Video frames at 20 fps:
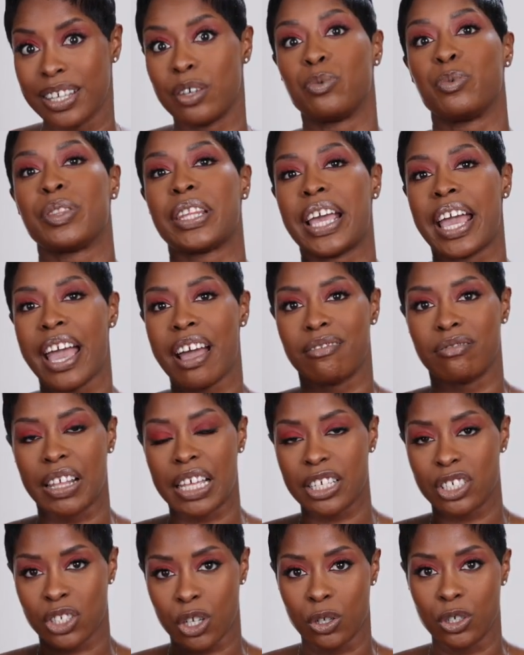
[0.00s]
Like when they have
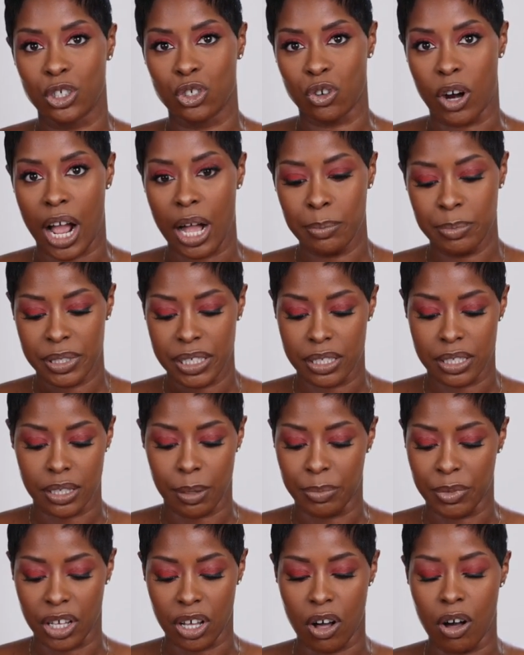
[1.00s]
like certain drops, it's
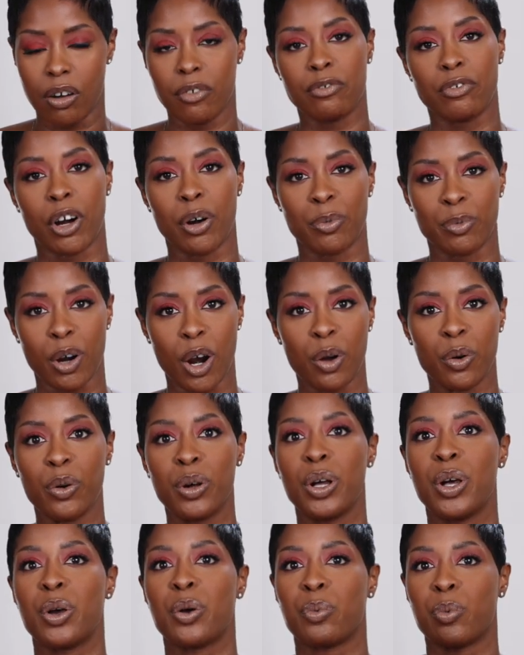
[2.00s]
something called front row
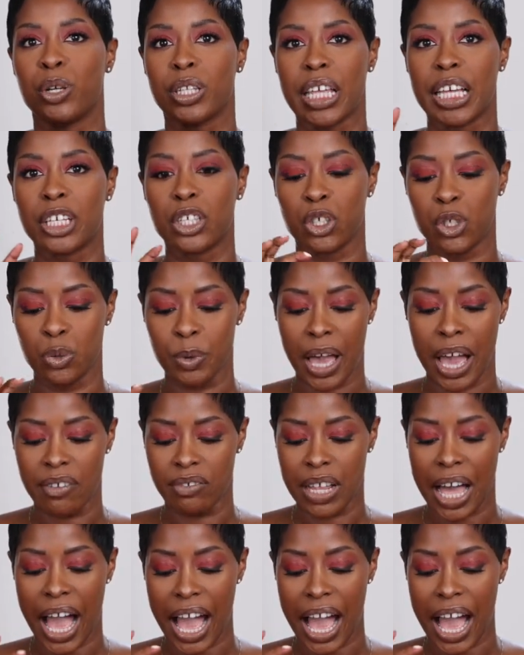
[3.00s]
where like you have,